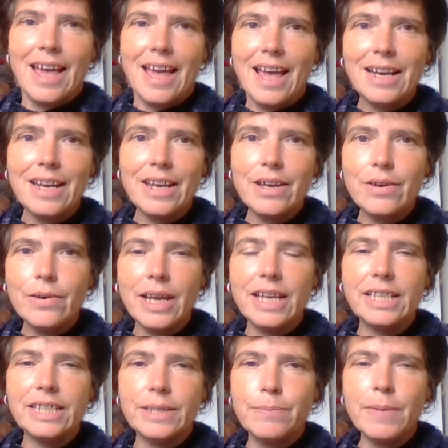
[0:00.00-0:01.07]
Hello,
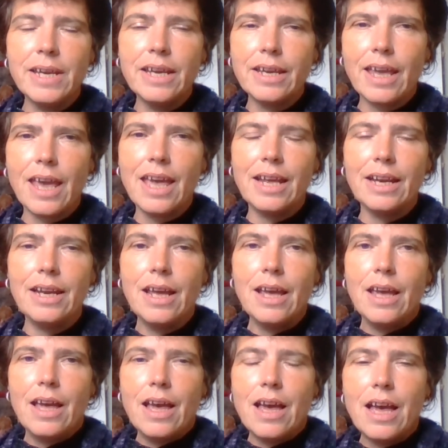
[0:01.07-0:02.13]
it's me again.
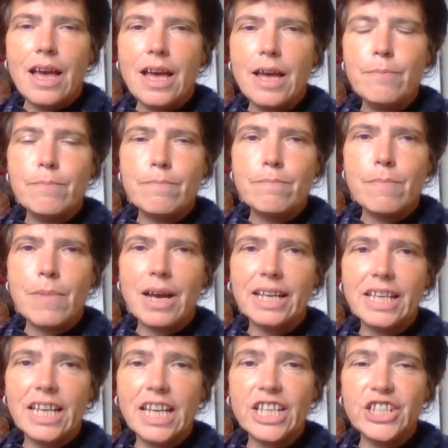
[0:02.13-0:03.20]

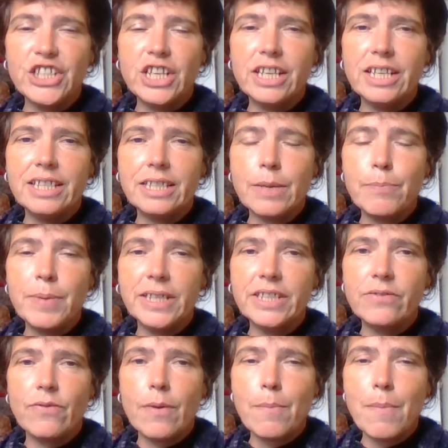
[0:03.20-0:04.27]
My kitchen is a
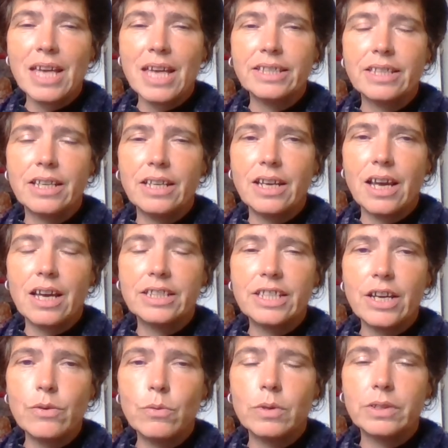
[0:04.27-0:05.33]
bit of a mess and I
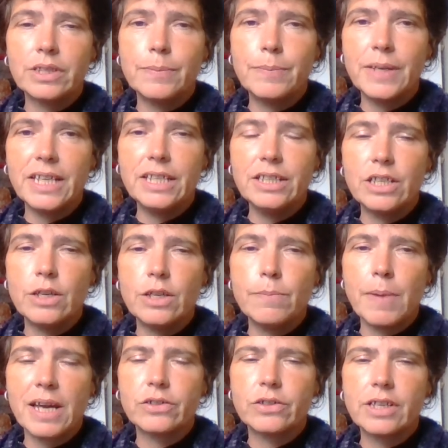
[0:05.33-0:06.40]
don't want to be too
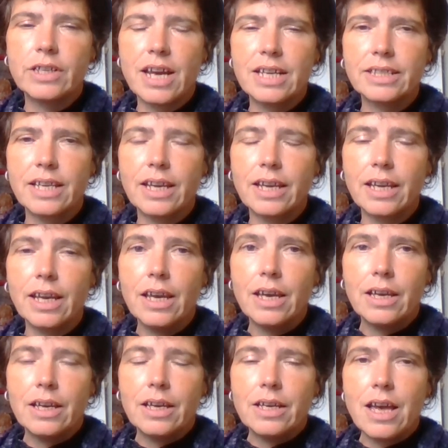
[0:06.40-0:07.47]
patronising.
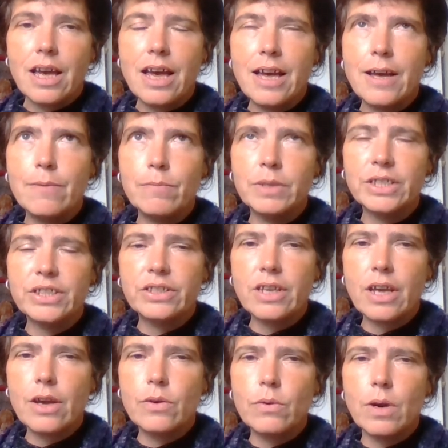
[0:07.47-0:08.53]

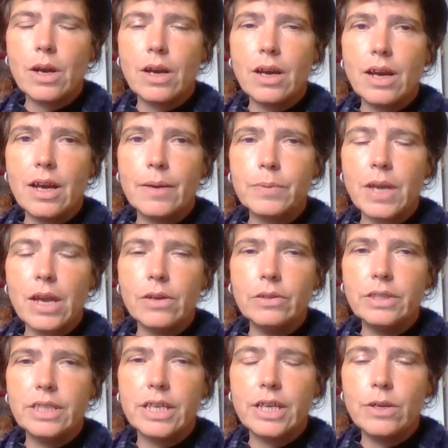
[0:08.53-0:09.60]
So I'm
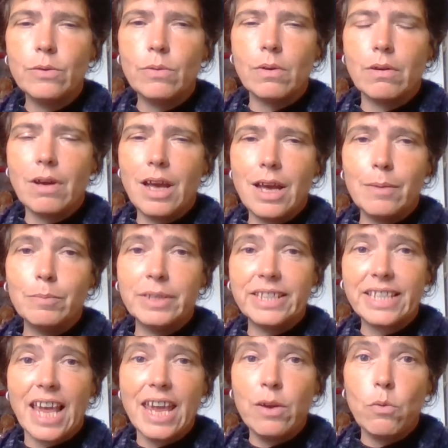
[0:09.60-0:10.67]
going to
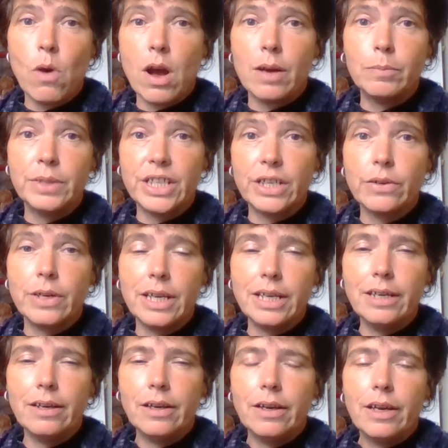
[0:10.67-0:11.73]
say what I'm
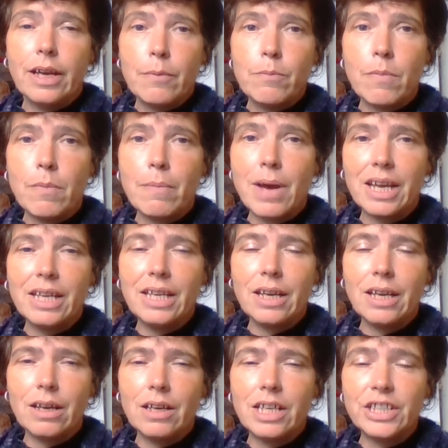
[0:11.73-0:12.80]
doing.
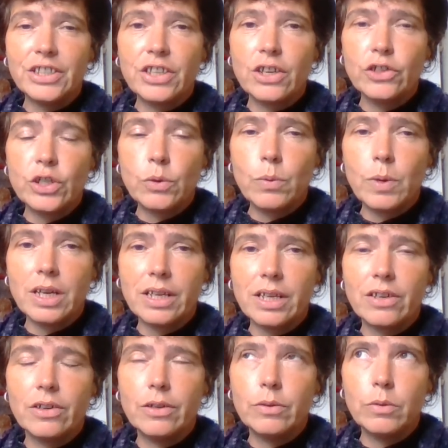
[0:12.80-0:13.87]
My social
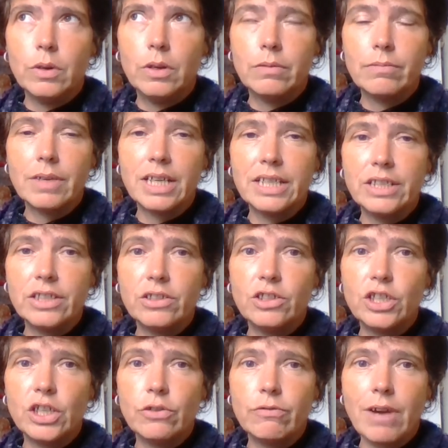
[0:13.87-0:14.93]
worker is
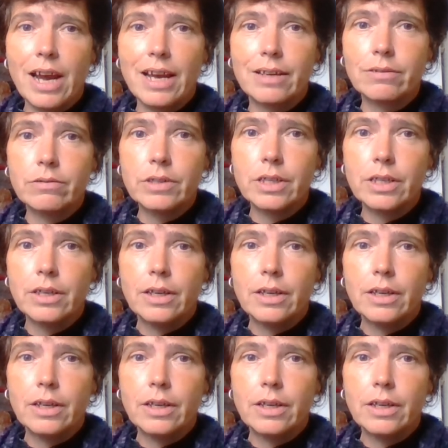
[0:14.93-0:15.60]
due round,